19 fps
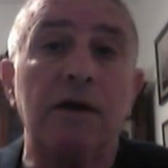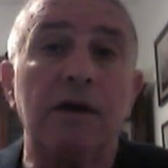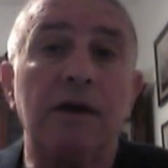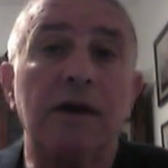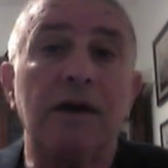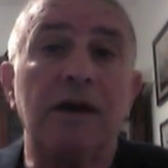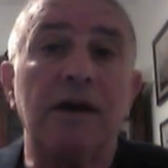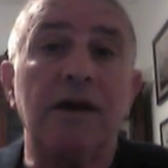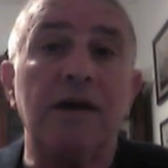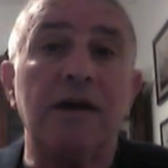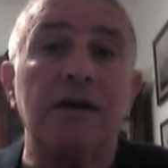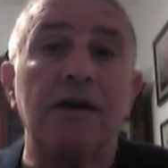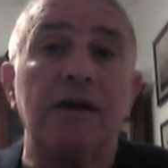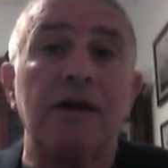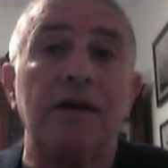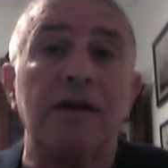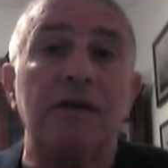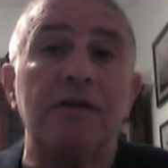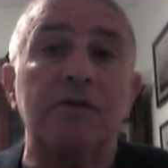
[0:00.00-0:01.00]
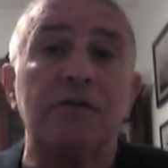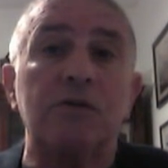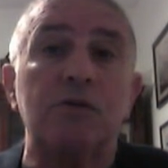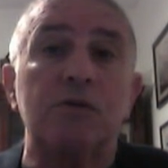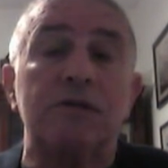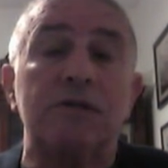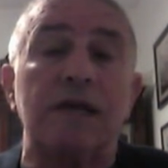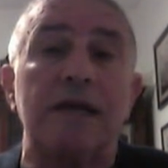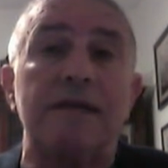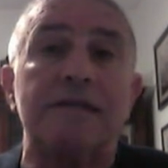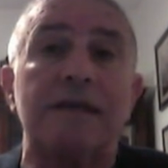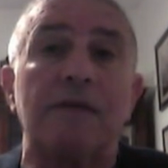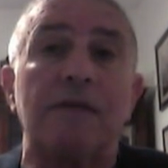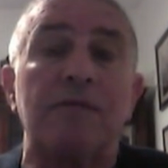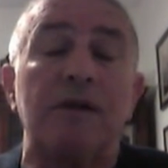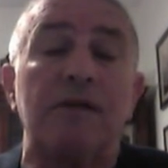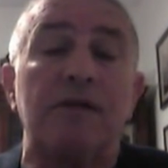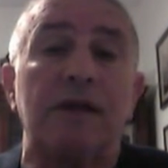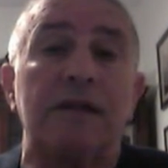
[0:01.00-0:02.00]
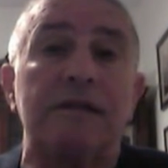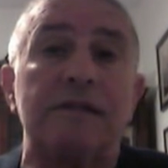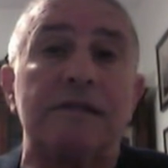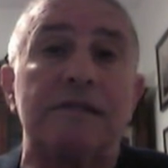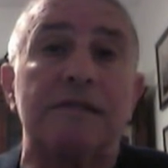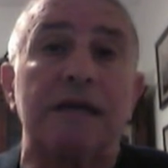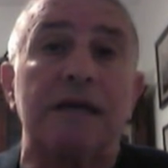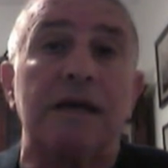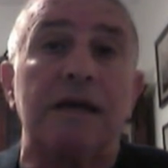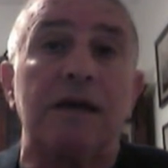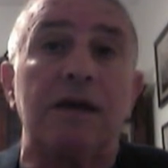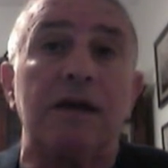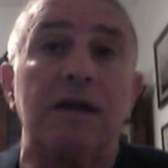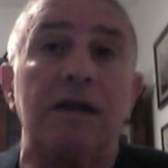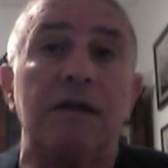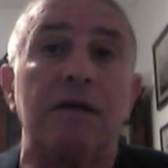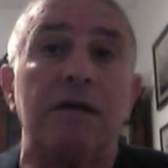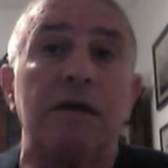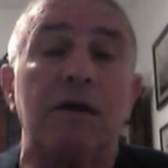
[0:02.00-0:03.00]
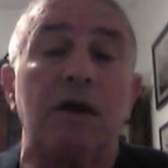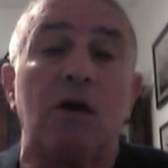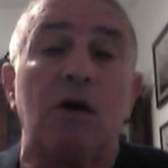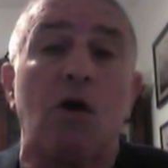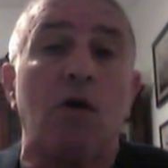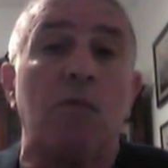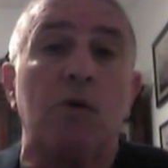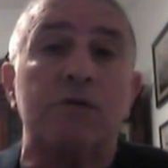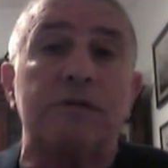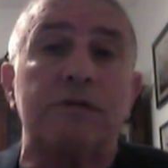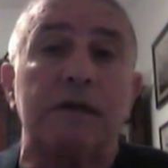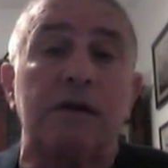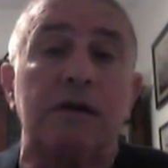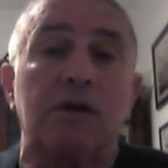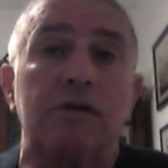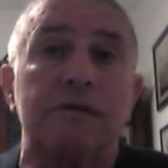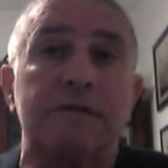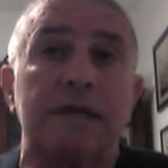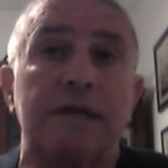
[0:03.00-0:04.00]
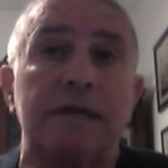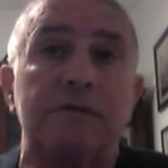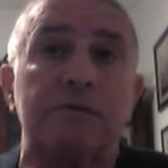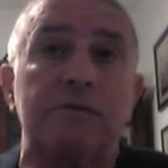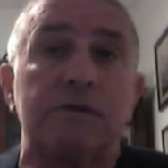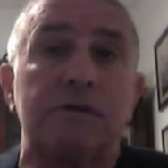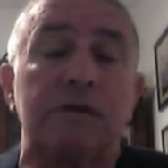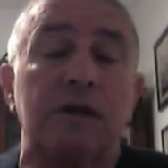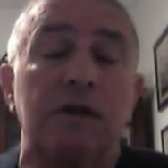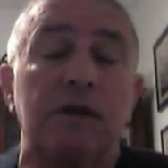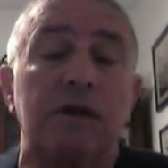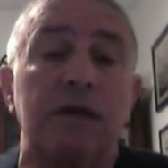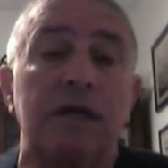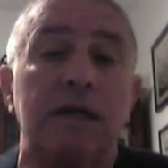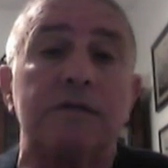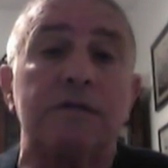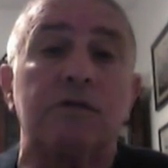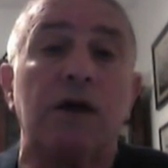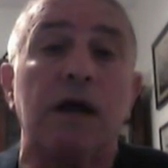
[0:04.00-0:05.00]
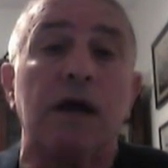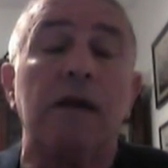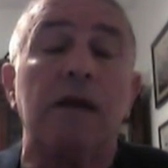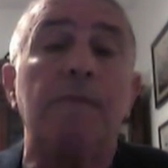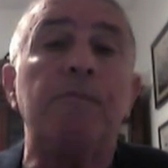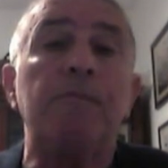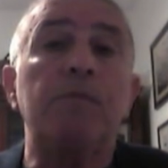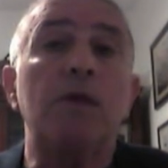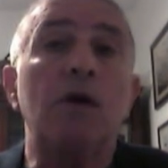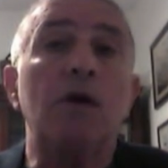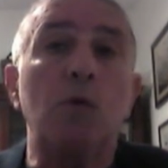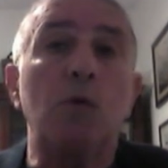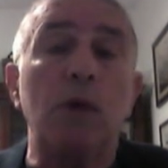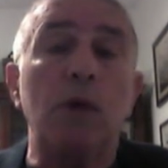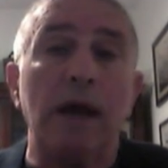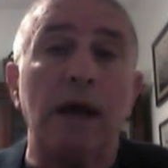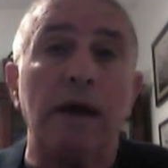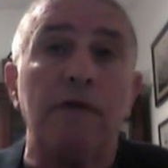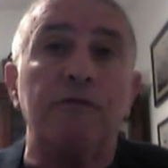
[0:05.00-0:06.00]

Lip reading: to say something that is almost in consensus in Israel. We have to